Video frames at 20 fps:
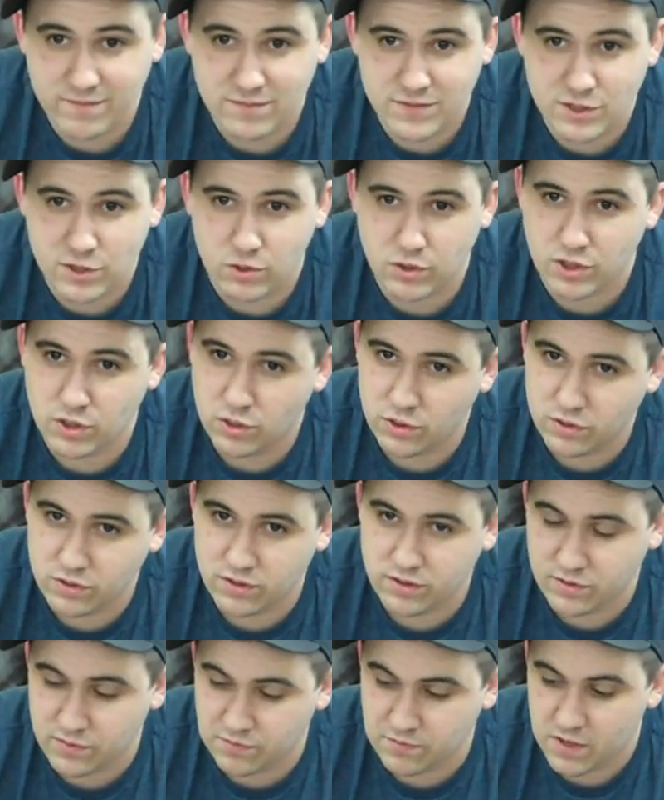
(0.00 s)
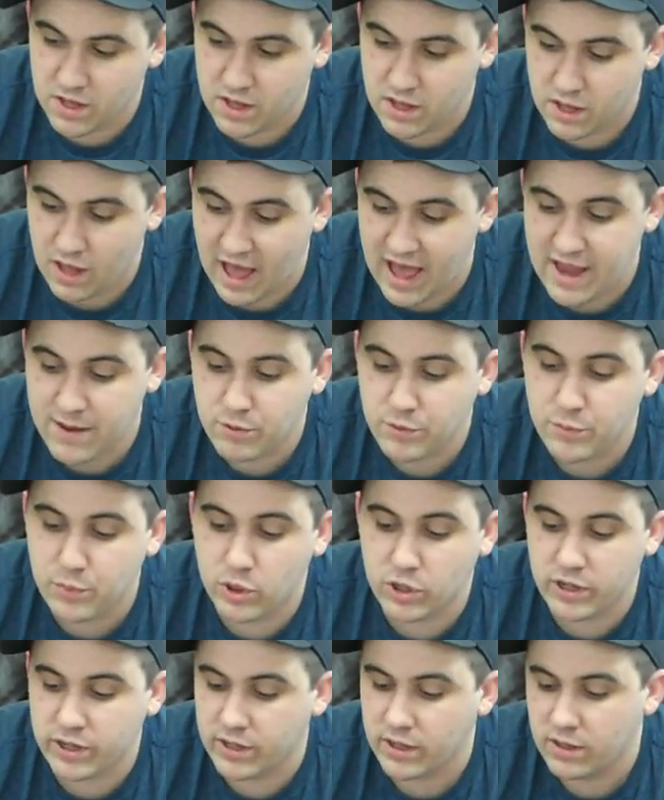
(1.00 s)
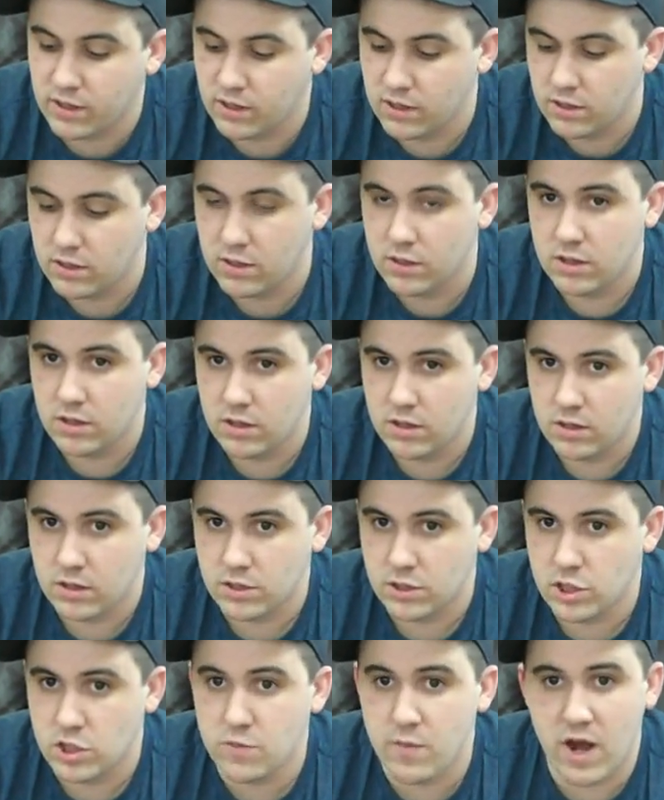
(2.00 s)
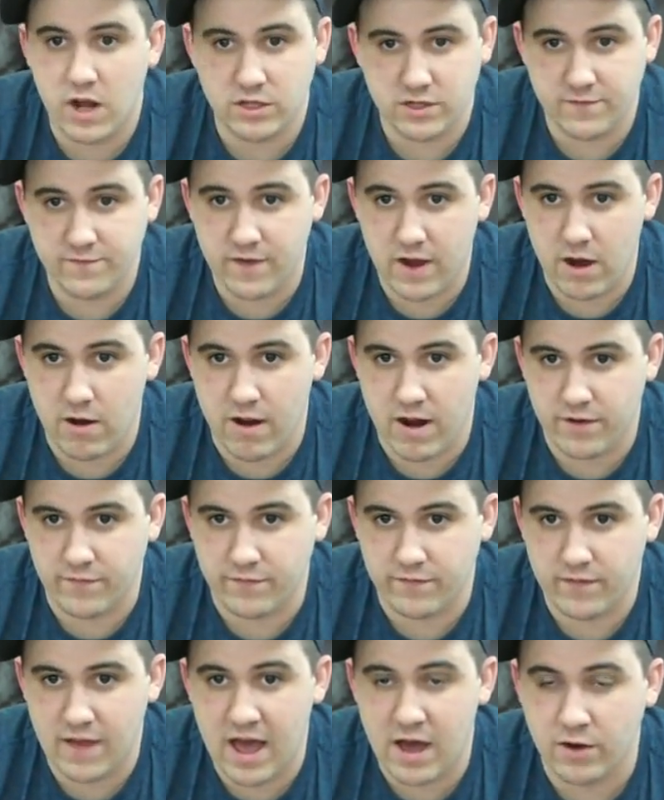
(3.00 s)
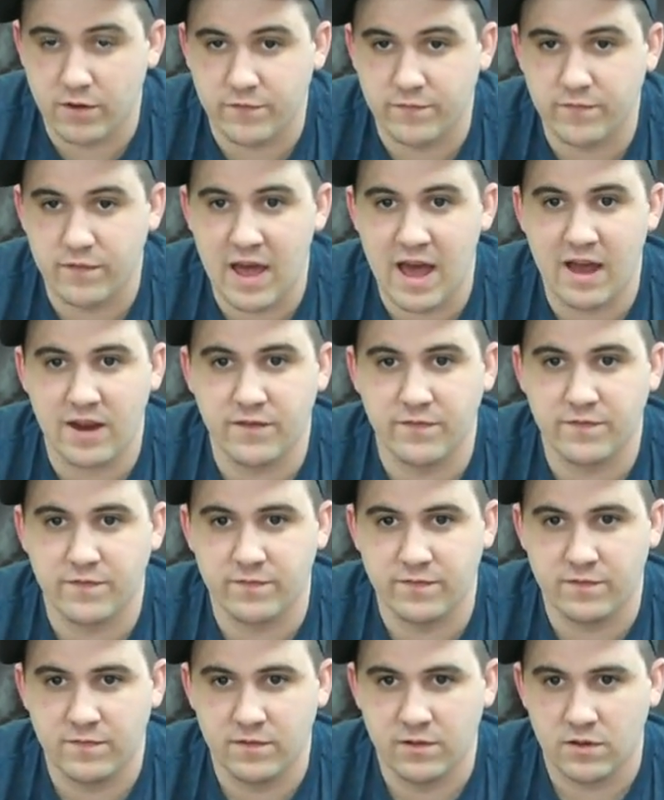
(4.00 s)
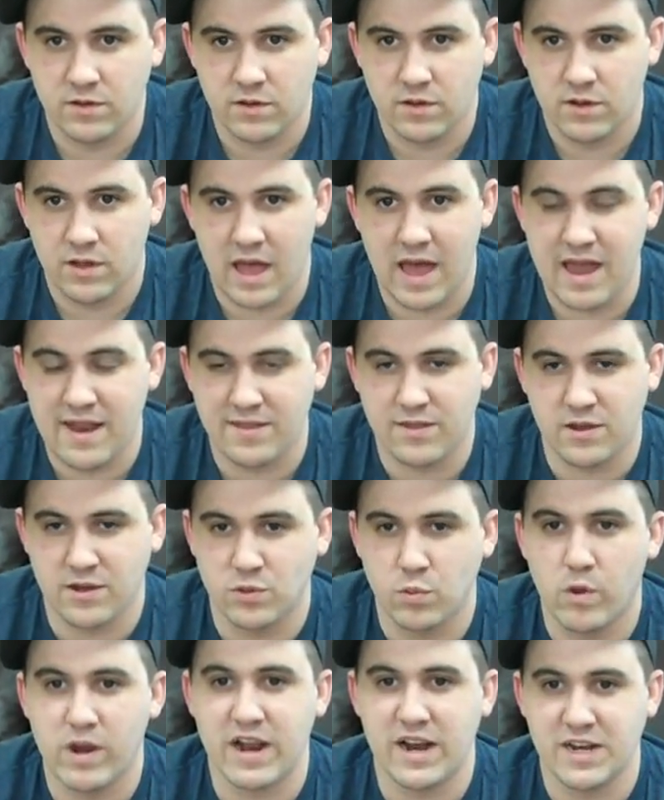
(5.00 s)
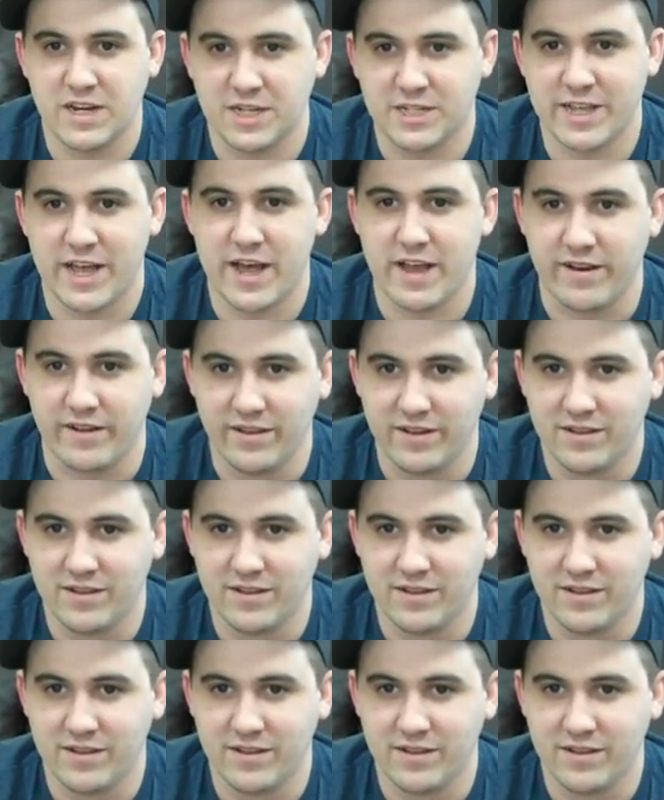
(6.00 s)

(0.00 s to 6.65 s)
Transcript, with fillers: So you, I would put two models. Two models can fire out of out That's of out of. That's not that many. And it's one on each side.